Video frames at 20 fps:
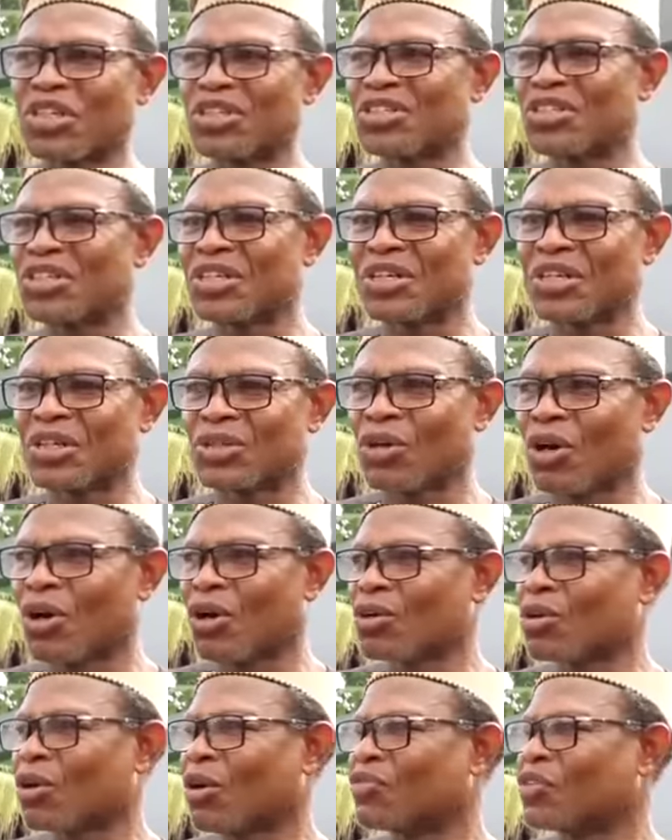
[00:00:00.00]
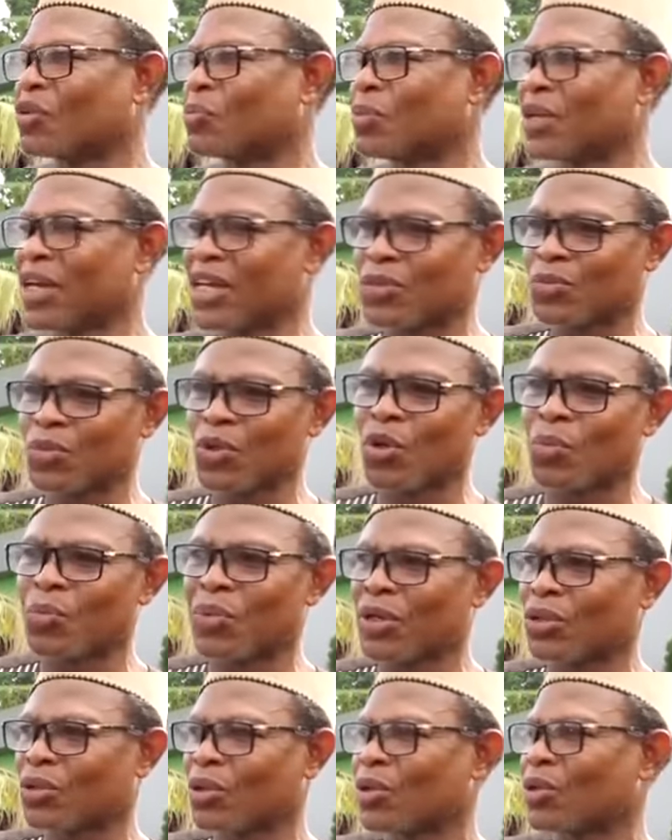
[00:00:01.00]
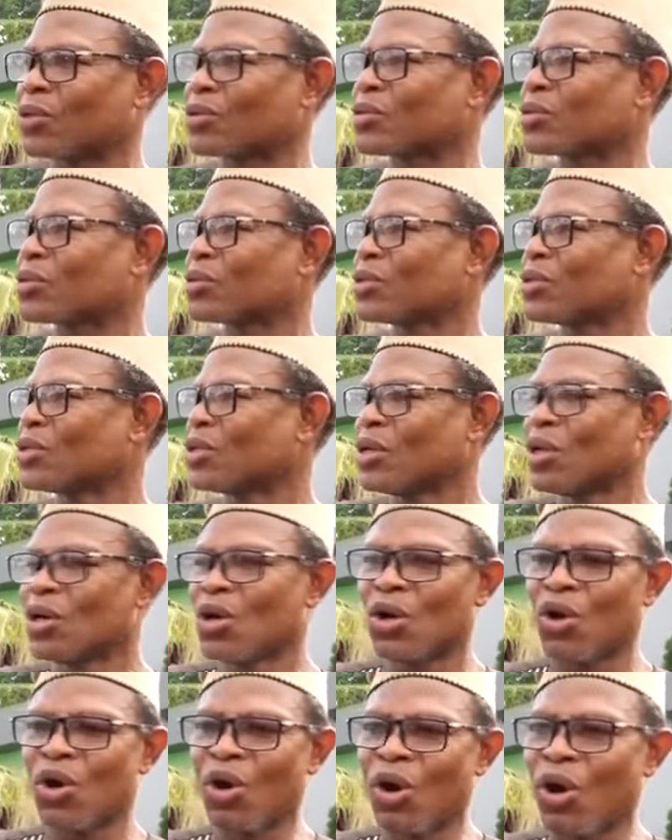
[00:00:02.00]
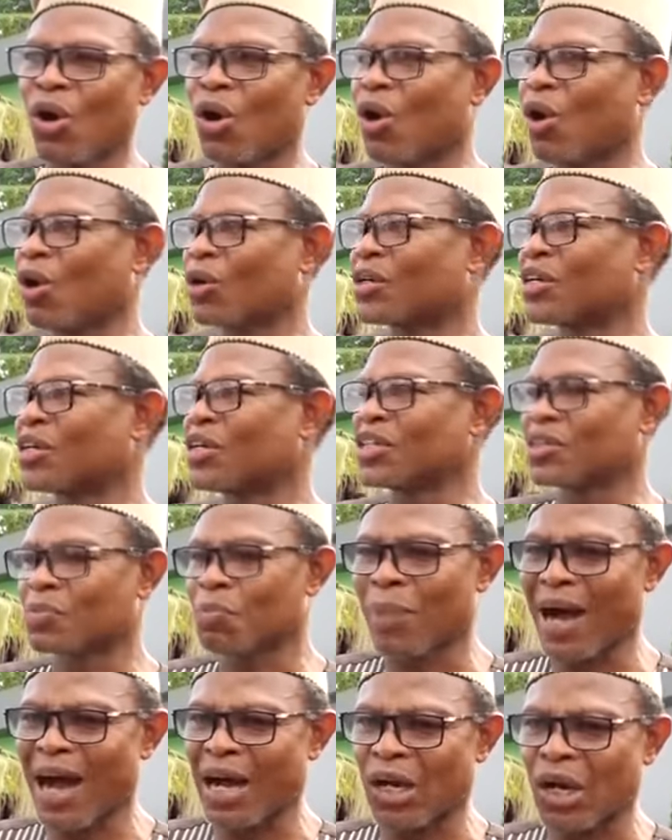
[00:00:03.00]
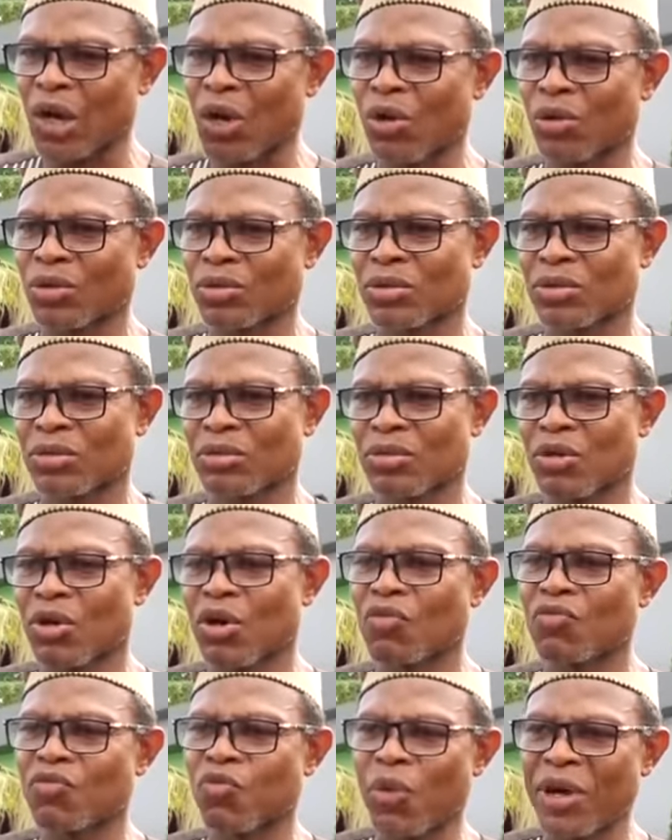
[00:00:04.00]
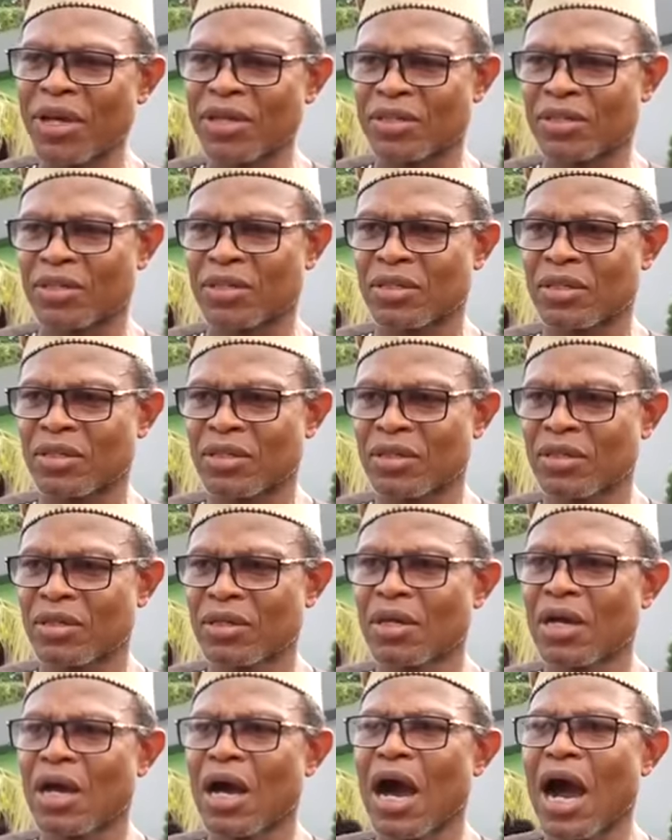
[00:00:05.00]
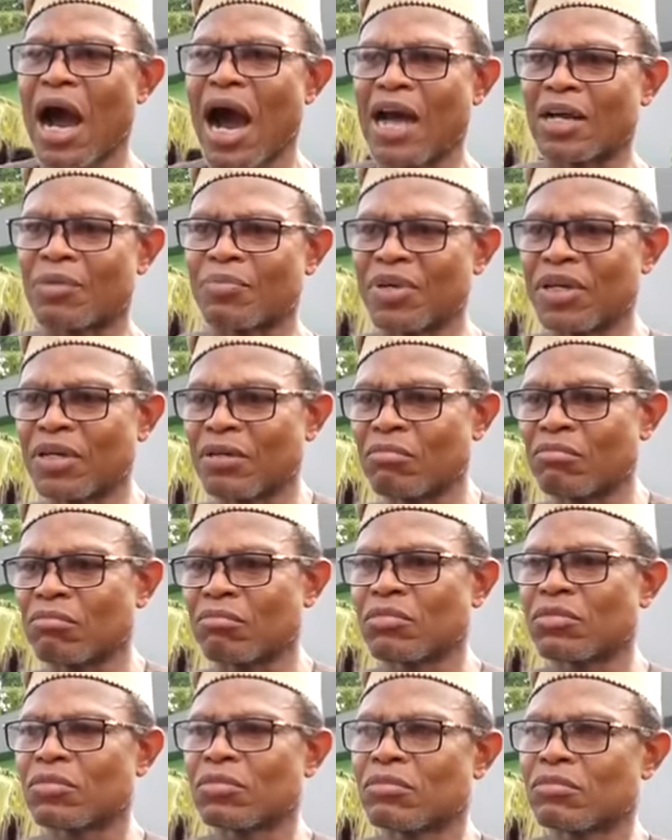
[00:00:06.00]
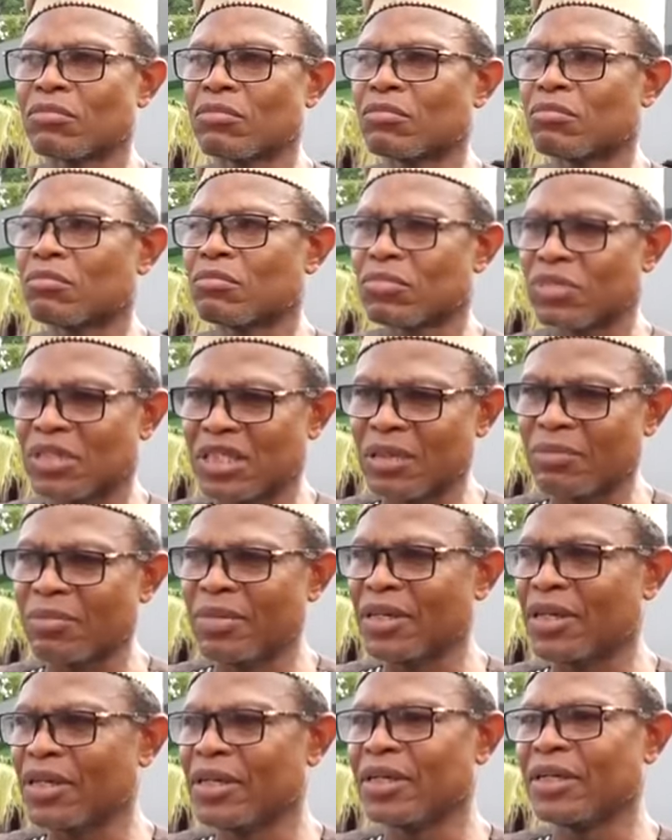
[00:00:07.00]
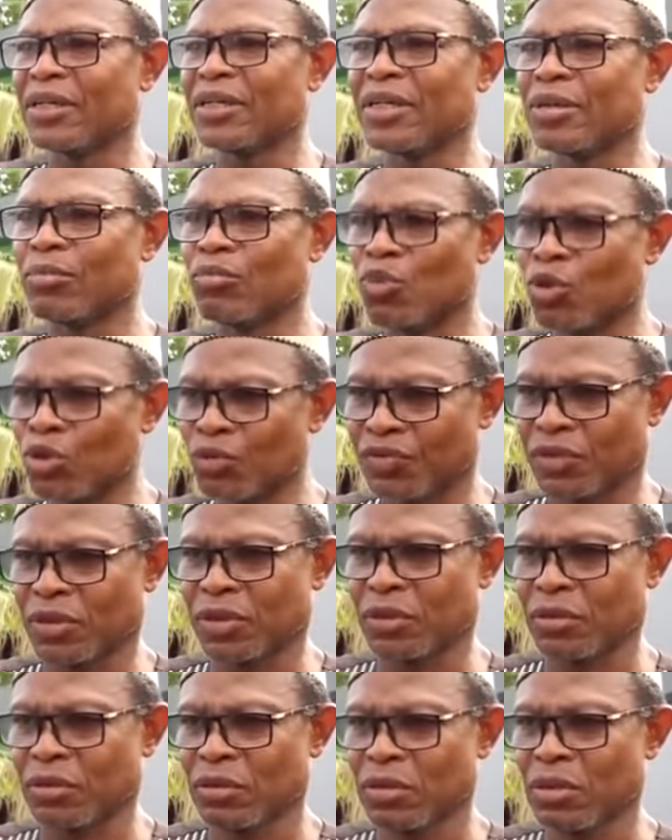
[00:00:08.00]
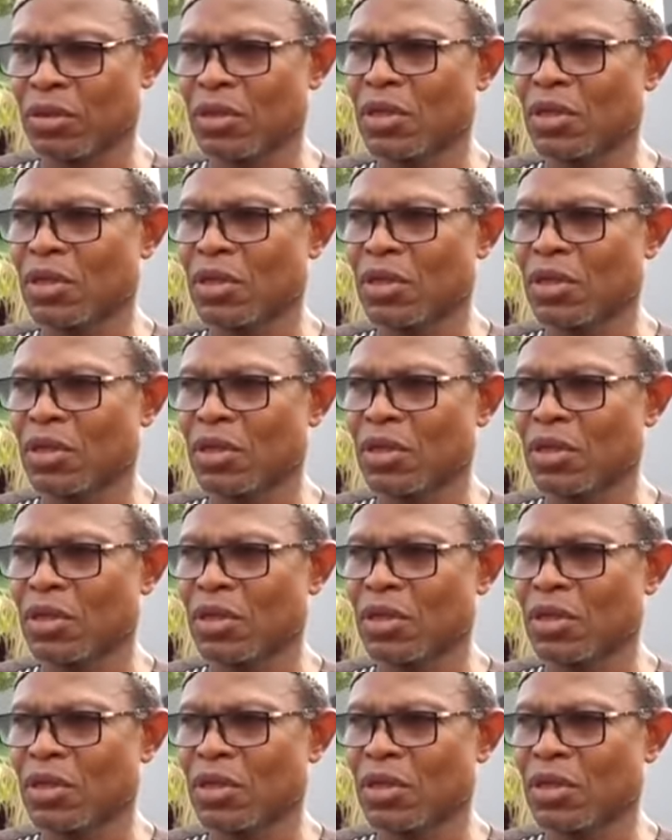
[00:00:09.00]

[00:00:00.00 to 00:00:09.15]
Since the return of the PSP operators, all these backlogs of waste had been seemingly removed.